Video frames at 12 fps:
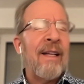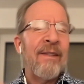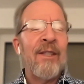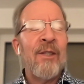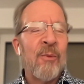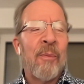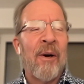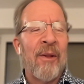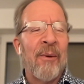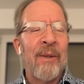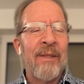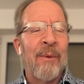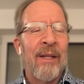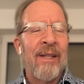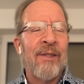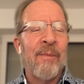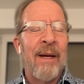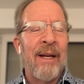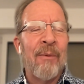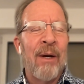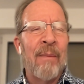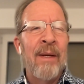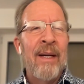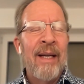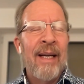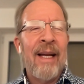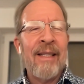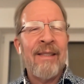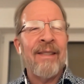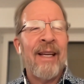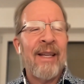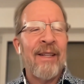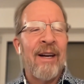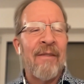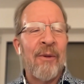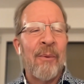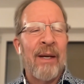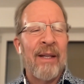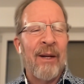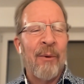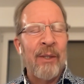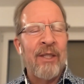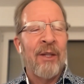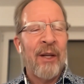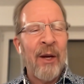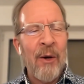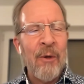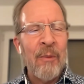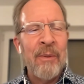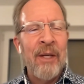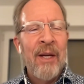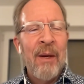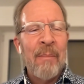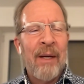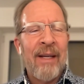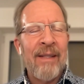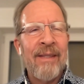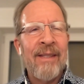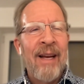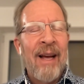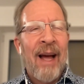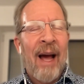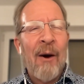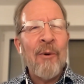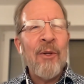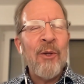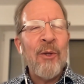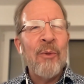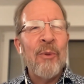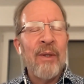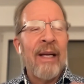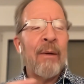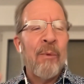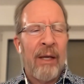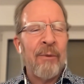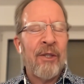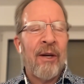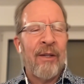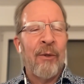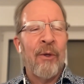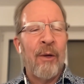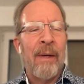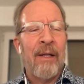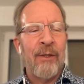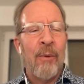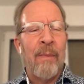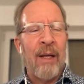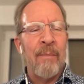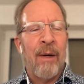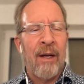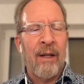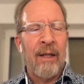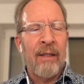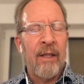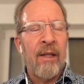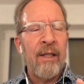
This is part of the reason why the semantic web, it hasn't taken off the way they originally hoped, because how do you, like when I was talking earlier about domain modeling, the thing